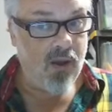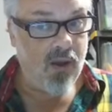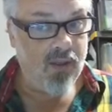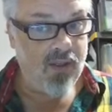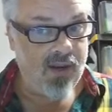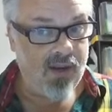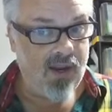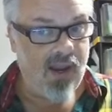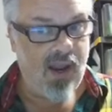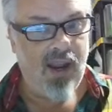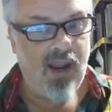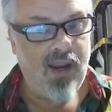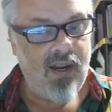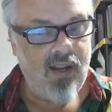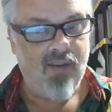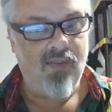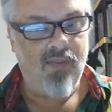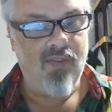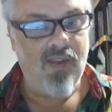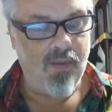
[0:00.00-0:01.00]
that any
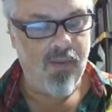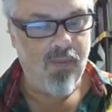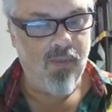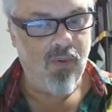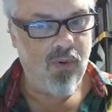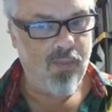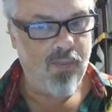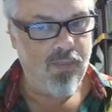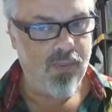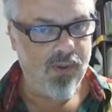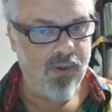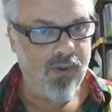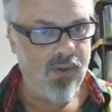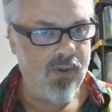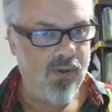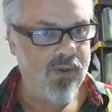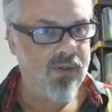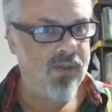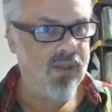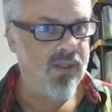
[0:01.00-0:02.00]
of them would
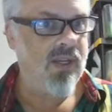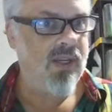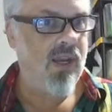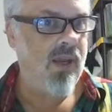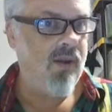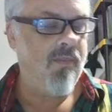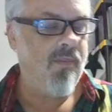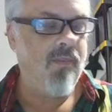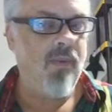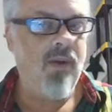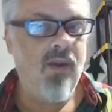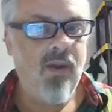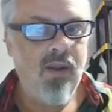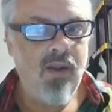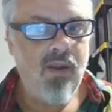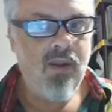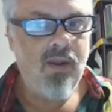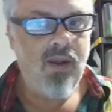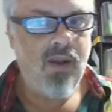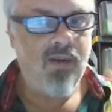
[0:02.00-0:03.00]
produce the same
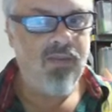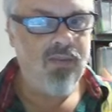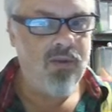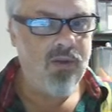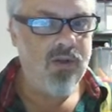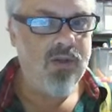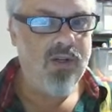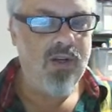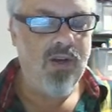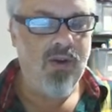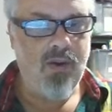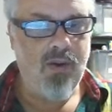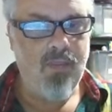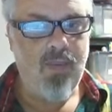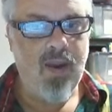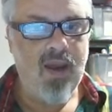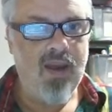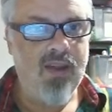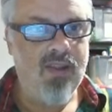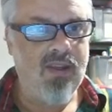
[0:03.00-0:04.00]
evolutionary
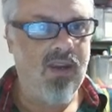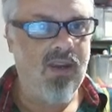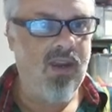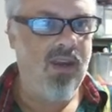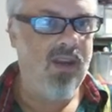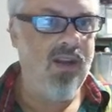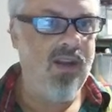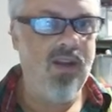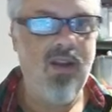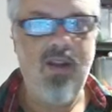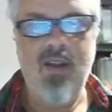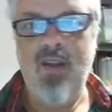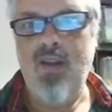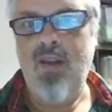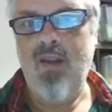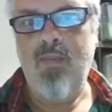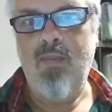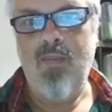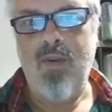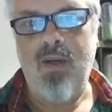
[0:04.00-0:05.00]
path again,
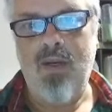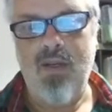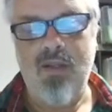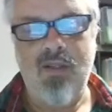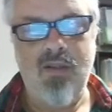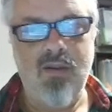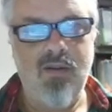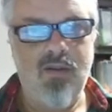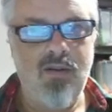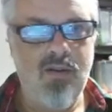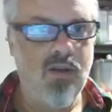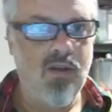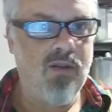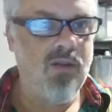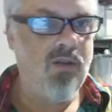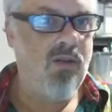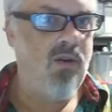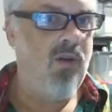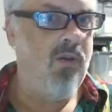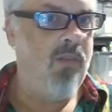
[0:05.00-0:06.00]
because there are just
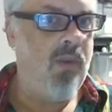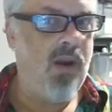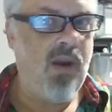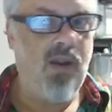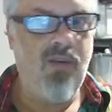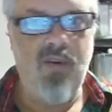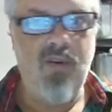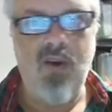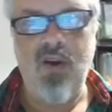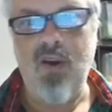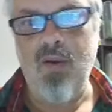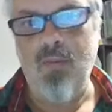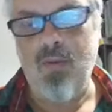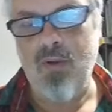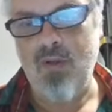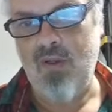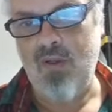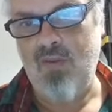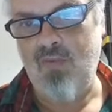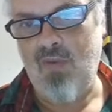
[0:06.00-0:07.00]
too many
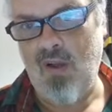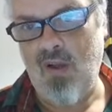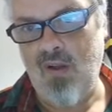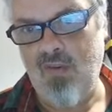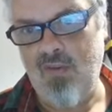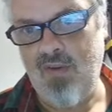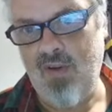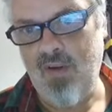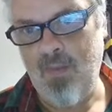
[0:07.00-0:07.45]
variables involved.